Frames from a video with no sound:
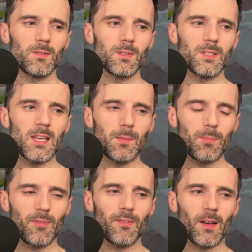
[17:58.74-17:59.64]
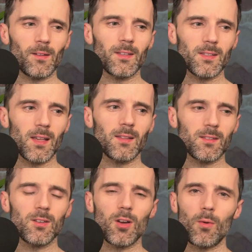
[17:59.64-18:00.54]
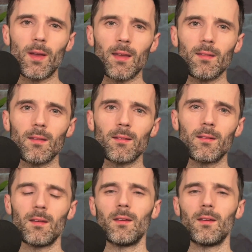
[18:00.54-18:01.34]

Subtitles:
deep felt sense, knowing that